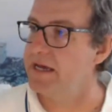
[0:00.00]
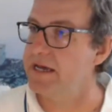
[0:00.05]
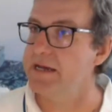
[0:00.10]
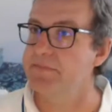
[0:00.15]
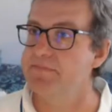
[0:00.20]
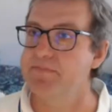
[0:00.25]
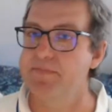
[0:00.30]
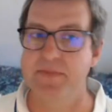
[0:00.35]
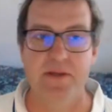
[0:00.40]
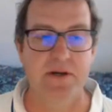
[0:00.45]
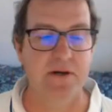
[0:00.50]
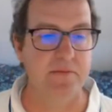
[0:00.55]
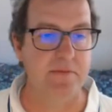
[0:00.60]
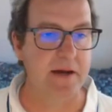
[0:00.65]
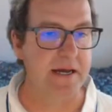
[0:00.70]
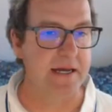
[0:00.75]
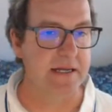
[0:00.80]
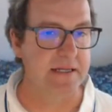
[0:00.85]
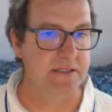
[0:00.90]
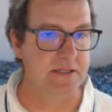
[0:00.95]
Okay,
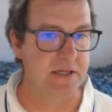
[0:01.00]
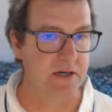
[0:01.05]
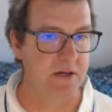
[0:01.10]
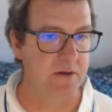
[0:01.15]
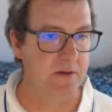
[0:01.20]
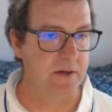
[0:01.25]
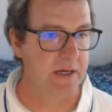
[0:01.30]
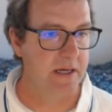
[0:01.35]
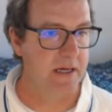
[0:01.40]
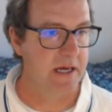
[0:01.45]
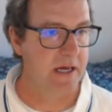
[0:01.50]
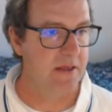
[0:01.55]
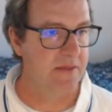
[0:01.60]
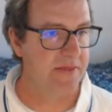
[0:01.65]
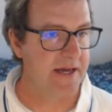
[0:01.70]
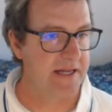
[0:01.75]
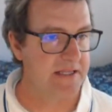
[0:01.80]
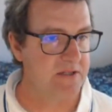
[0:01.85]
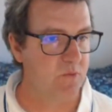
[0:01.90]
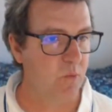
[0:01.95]
all right, so
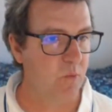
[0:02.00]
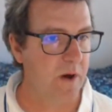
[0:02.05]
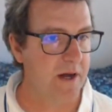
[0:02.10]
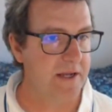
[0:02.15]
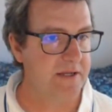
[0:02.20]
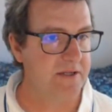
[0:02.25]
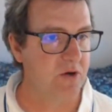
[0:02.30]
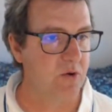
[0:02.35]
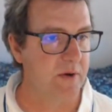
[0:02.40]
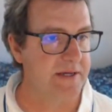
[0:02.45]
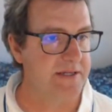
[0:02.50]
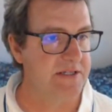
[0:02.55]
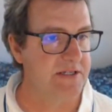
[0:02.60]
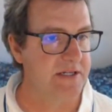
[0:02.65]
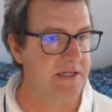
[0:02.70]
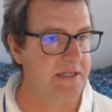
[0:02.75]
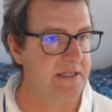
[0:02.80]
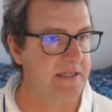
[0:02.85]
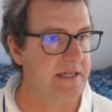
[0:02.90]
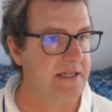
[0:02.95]
that's
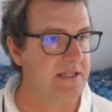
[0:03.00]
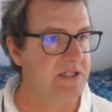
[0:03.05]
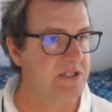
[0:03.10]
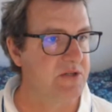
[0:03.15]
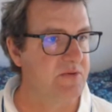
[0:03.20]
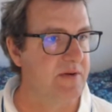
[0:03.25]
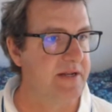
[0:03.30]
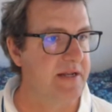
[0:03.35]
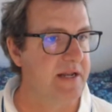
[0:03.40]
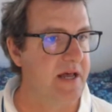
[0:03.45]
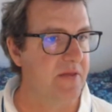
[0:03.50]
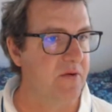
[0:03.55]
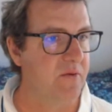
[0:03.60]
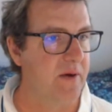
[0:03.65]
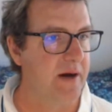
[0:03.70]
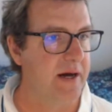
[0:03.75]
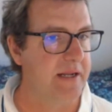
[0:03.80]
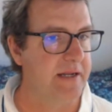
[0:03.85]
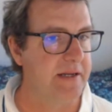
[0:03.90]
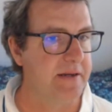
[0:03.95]
one question. Let's
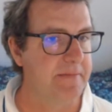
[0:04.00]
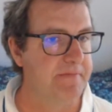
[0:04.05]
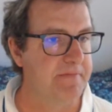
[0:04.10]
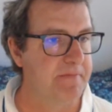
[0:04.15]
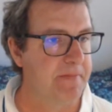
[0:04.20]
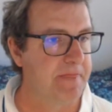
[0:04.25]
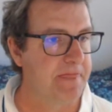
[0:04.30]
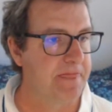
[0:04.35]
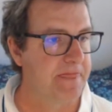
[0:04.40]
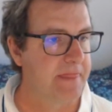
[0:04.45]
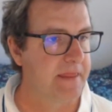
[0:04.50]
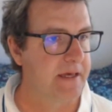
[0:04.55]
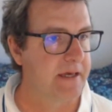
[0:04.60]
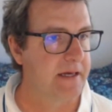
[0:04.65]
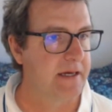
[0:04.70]
do another one.